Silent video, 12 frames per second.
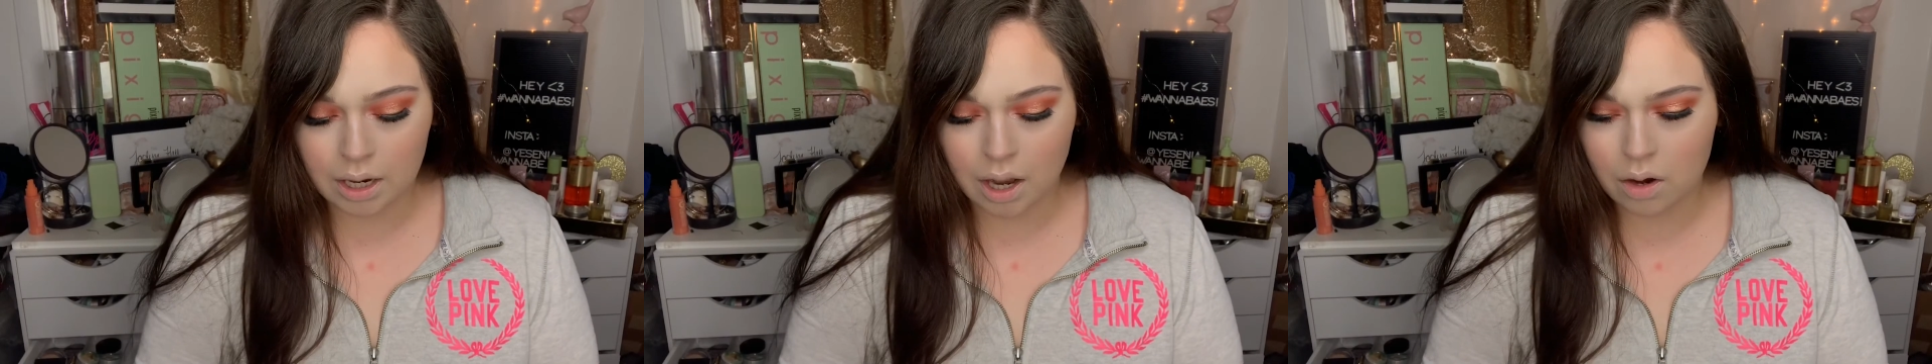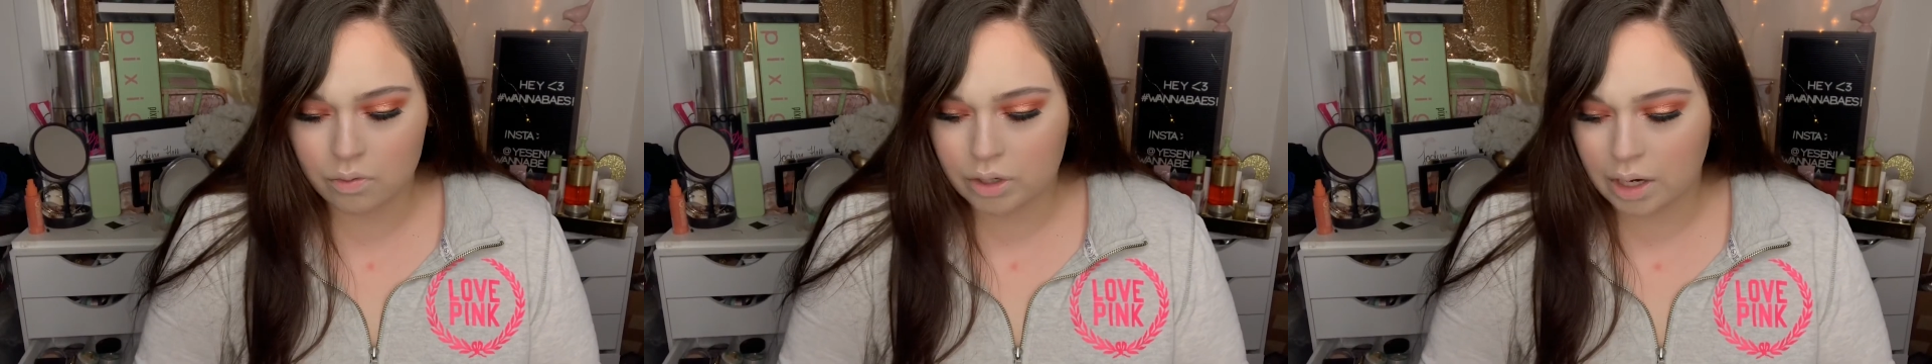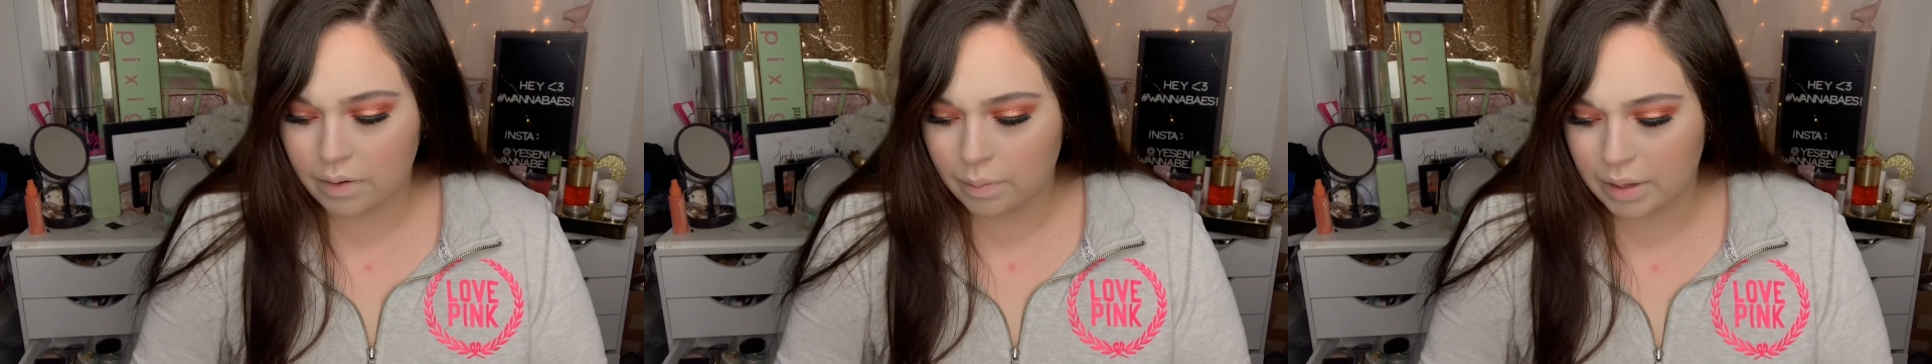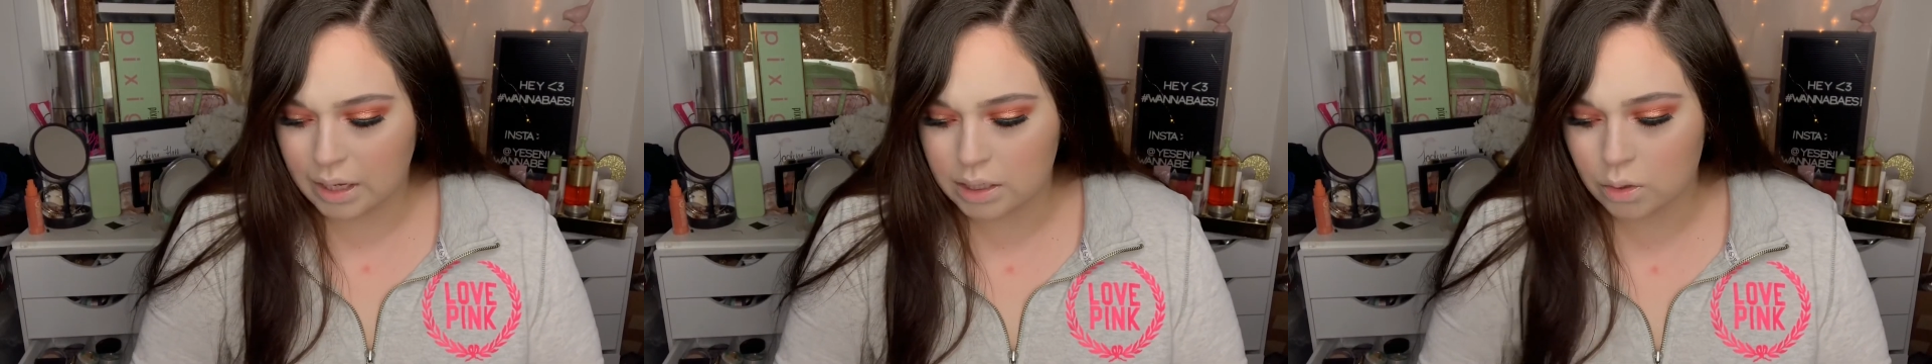got rid of it
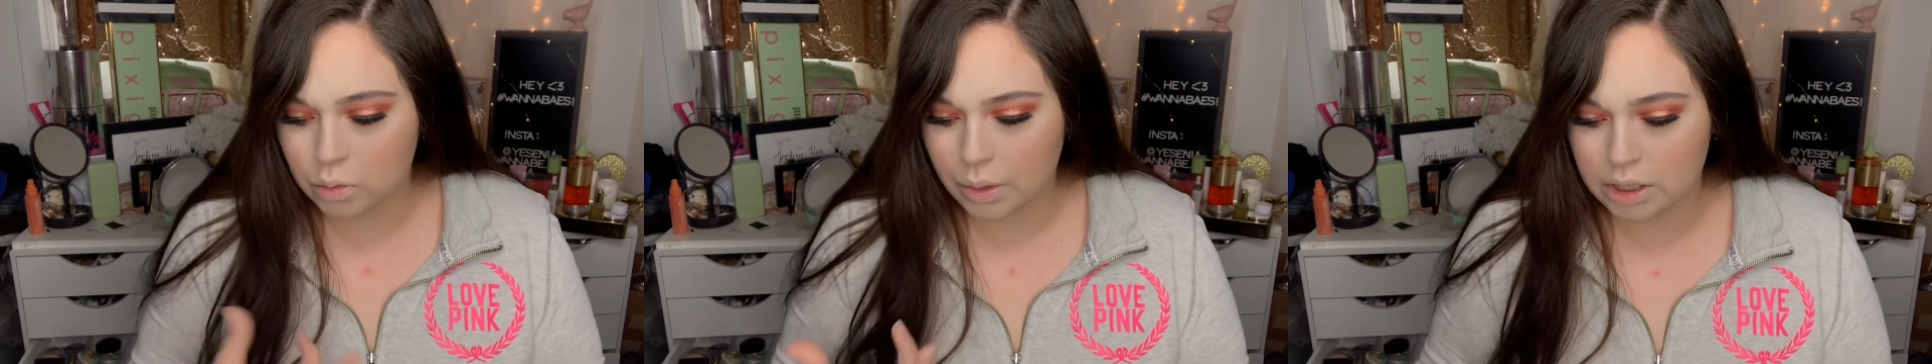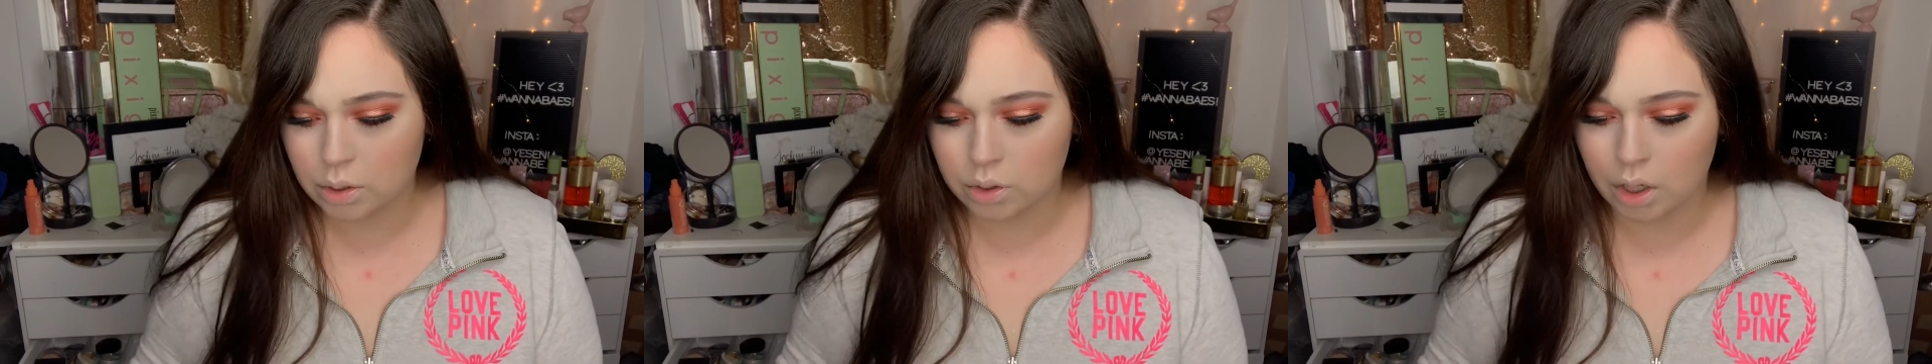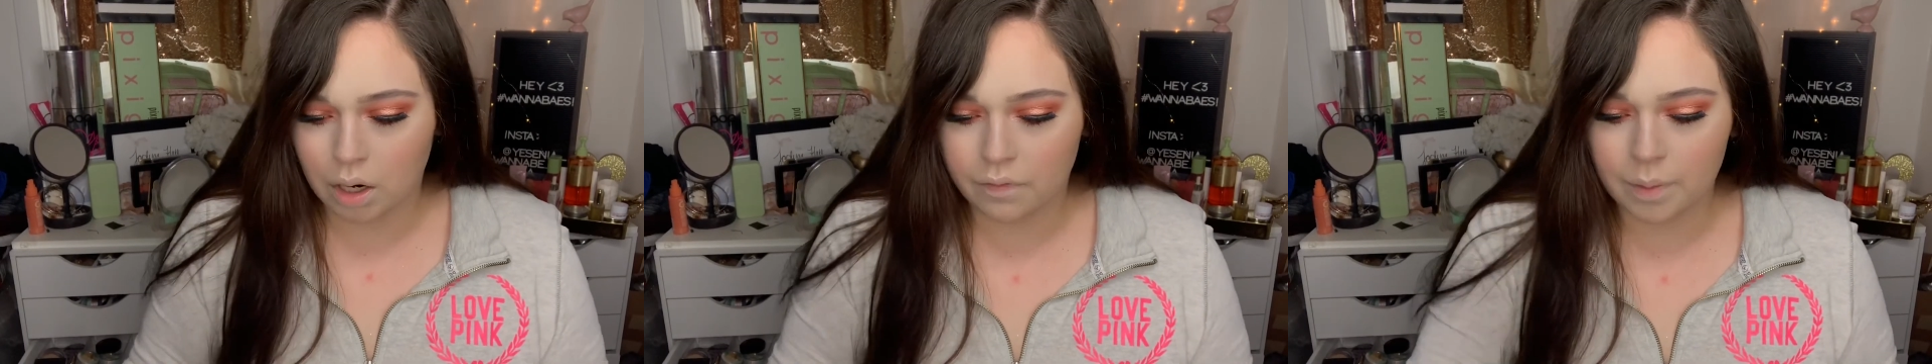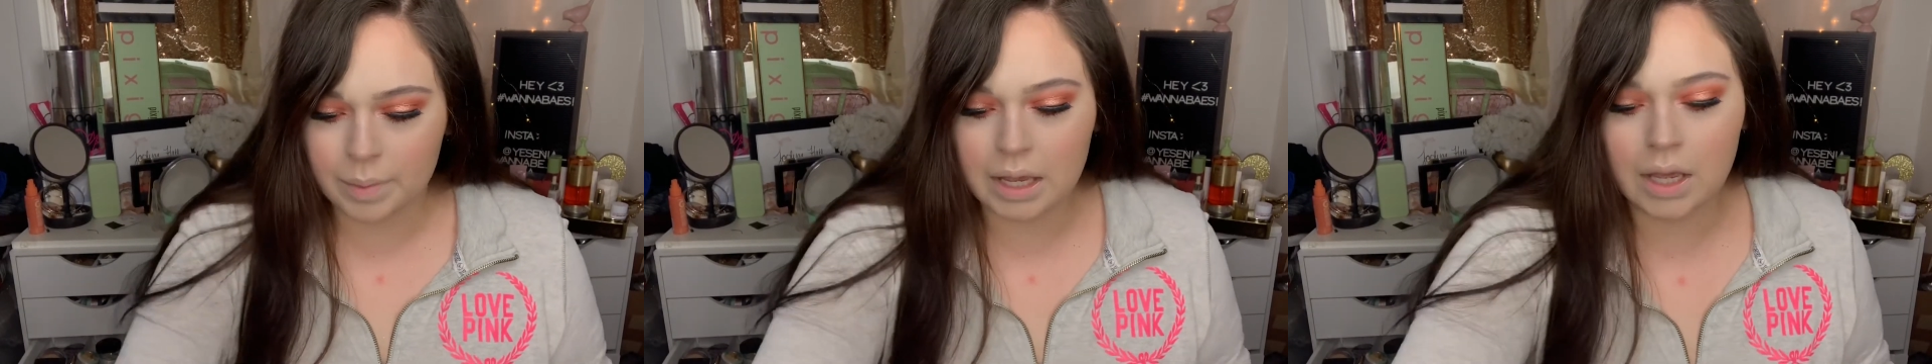because it was way too dark
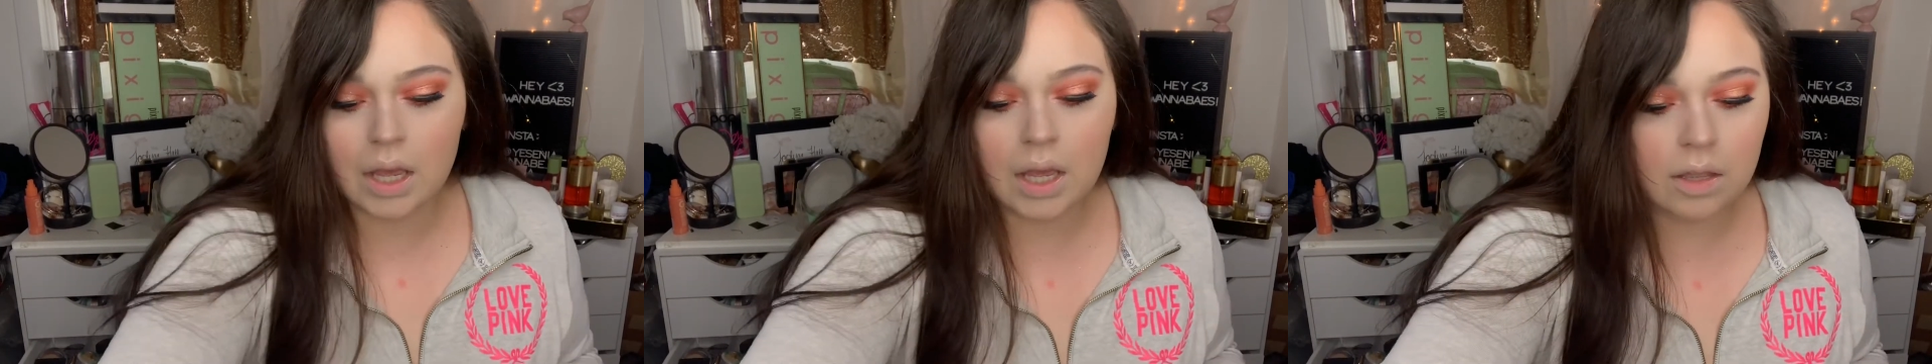for me.